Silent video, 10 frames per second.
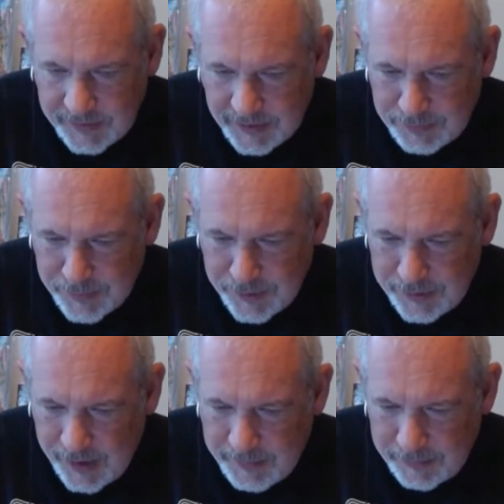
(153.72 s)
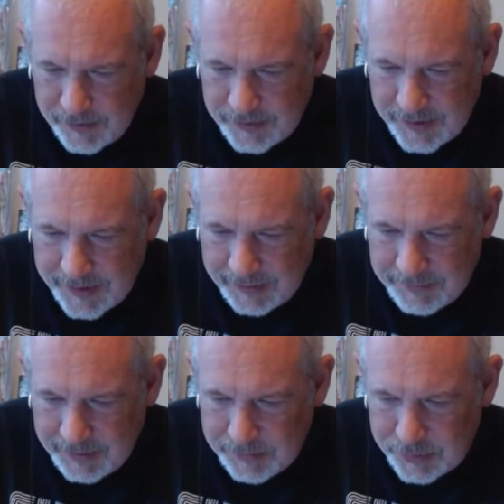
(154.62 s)
That's a pretty crappy reason to
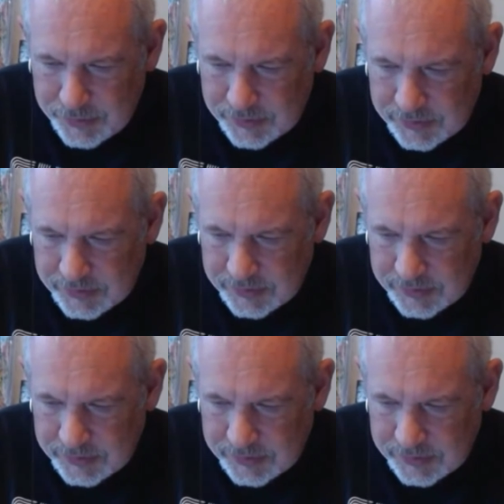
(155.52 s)
have bamboo.